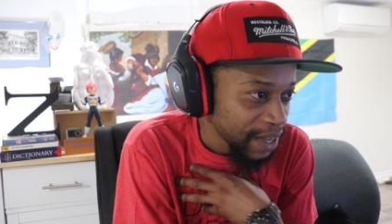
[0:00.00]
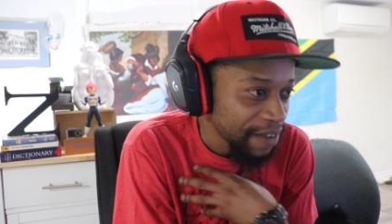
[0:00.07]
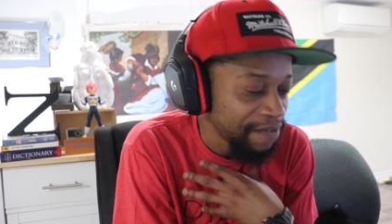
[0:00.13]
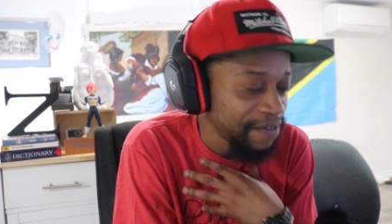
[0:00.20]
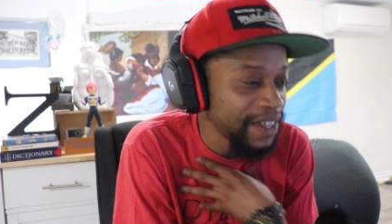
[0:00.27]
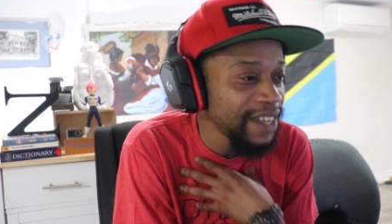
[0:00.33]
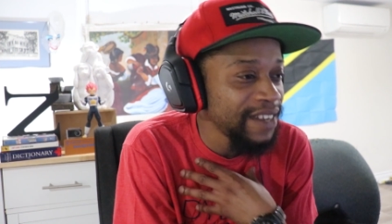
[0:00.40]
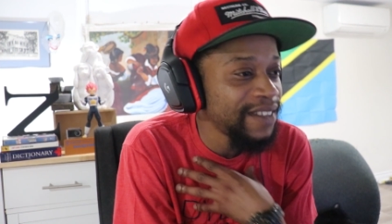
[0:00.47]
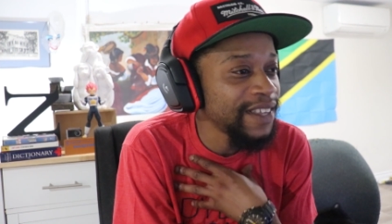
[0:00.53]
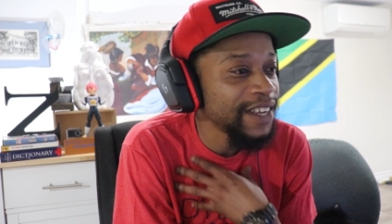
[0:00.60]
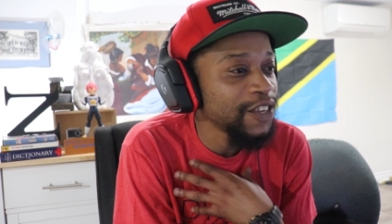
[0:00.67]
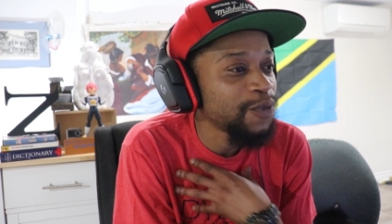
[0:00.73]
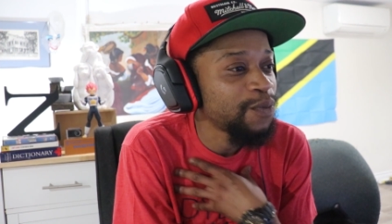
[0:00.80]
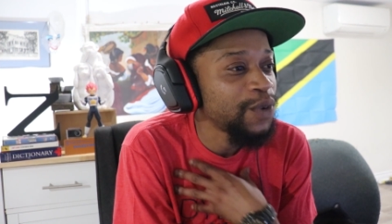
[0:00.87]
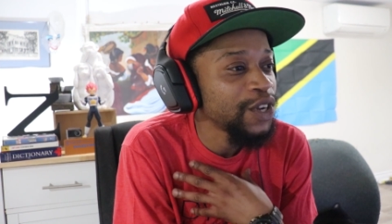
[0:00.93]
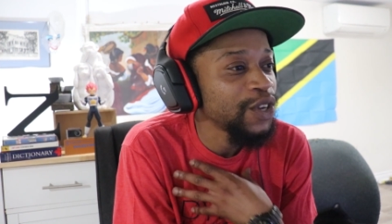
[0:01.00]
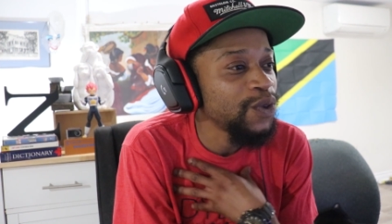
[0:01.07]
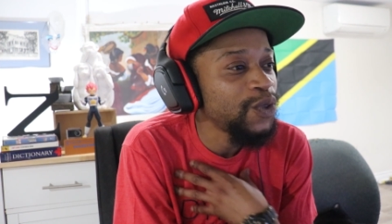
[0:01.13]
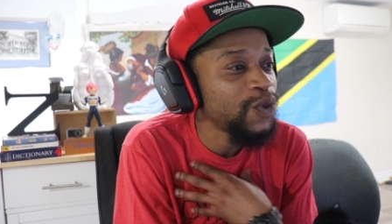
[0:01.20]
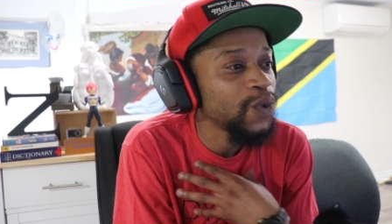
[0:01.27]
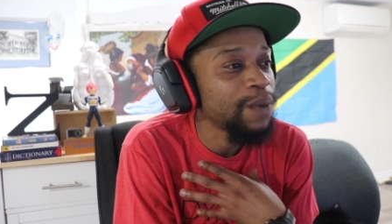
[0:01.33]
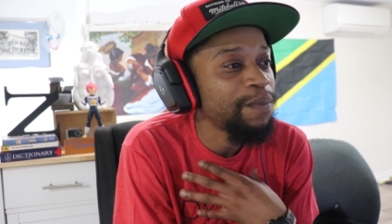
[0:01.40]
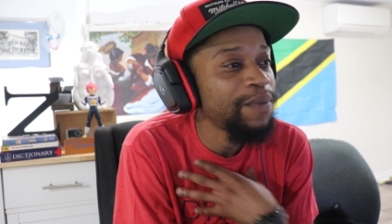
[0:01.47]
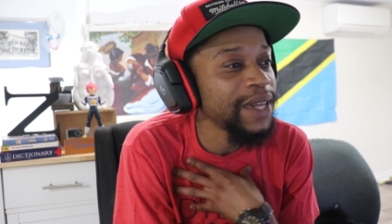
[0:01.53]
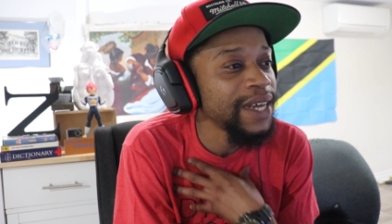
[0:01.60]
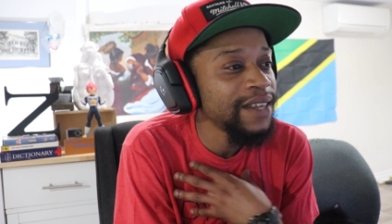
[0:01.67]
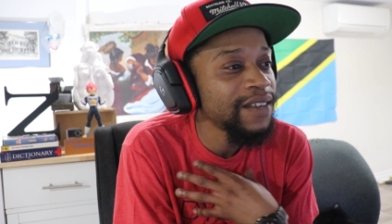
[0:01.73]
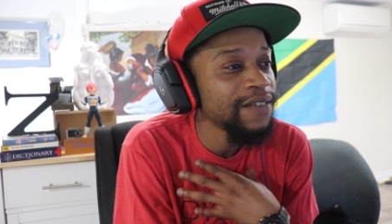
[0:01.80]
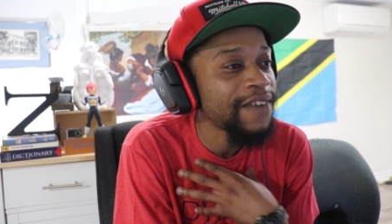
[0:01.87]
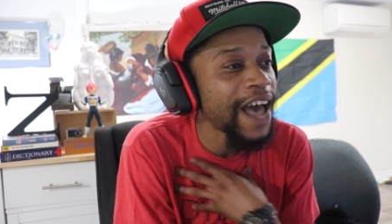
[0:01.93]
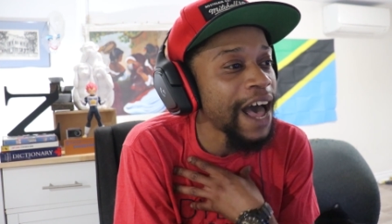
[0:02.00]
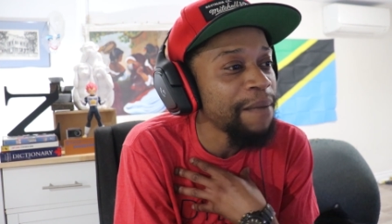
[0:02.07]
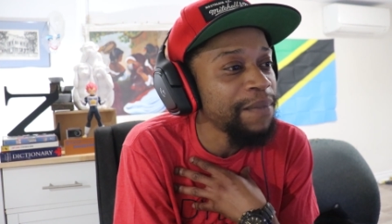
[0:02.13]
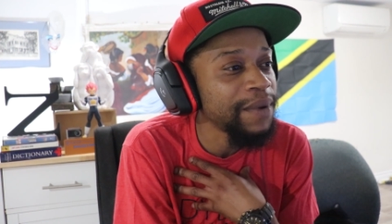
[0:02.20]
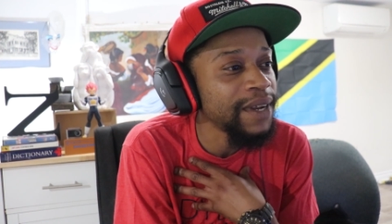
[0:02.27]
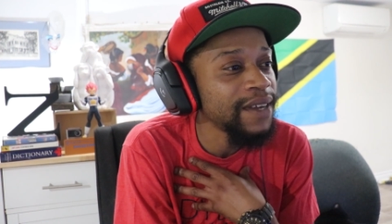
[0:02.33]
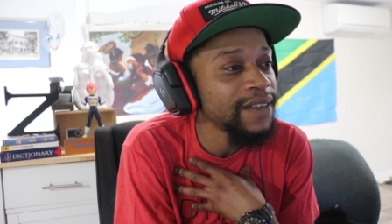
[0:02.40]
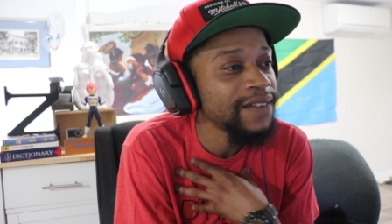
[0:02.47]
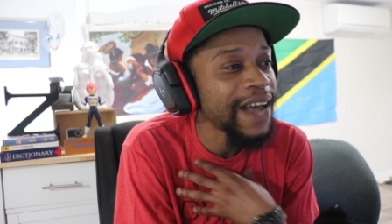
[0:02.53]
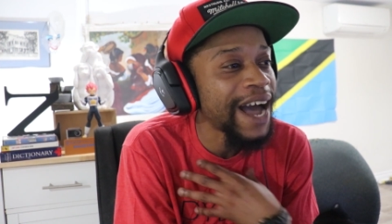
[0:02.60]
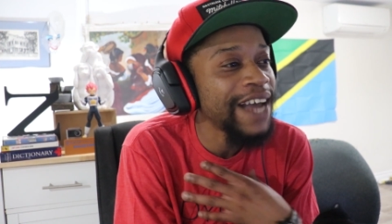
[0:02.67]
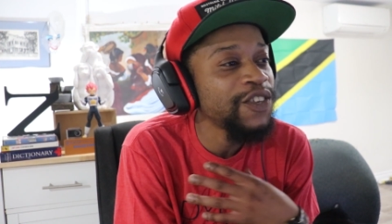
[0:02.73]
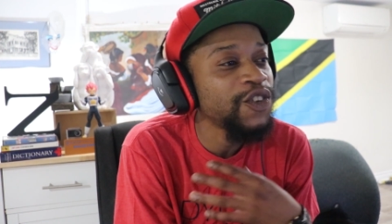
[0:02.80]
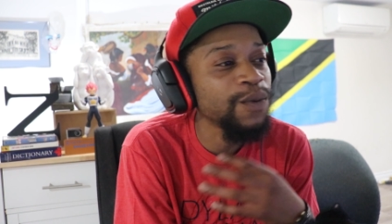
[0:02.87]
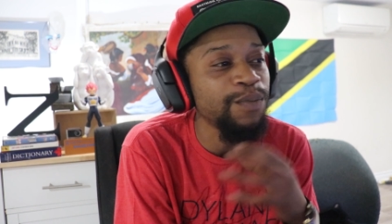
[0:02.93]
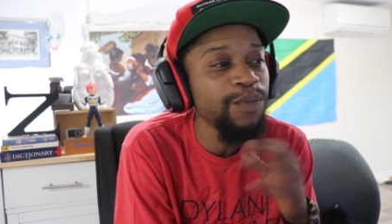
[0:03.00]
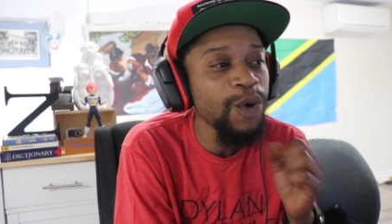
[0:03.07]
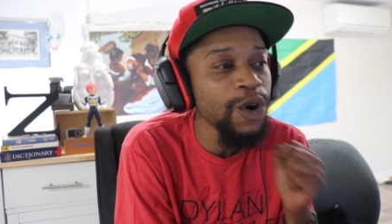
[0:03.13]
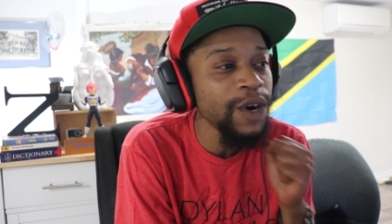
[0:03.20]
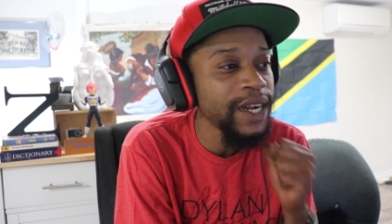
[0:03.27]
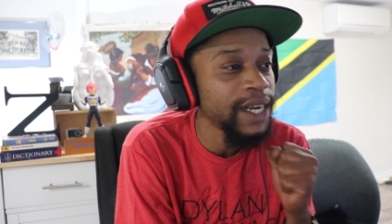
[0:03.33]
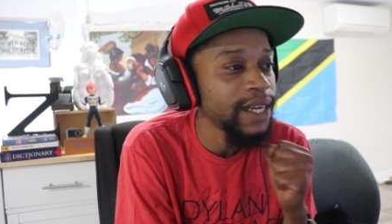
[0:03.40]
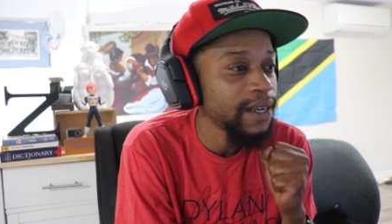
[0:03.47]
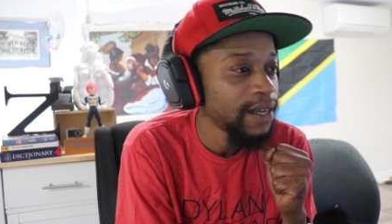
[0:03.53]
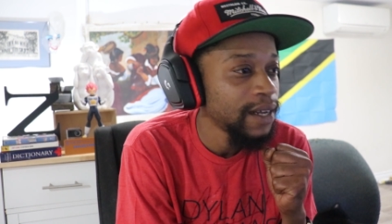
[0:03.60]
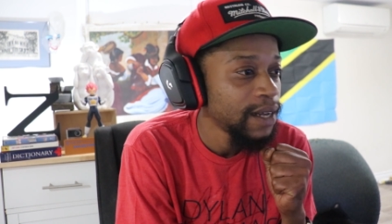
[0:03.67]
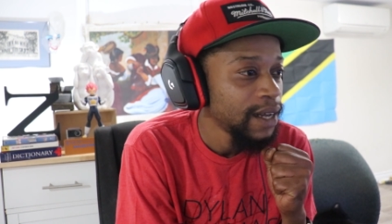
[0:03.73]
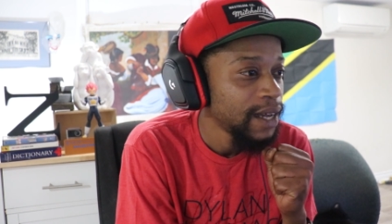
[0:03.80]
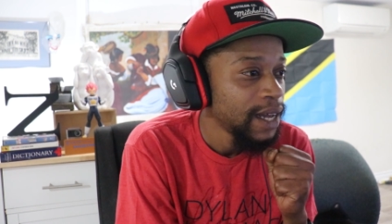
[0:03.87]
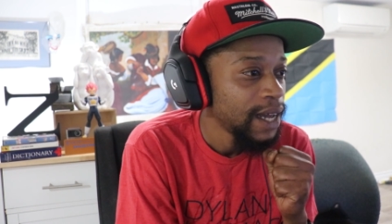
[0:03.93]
If these things bring you to a place of happiness, I support it.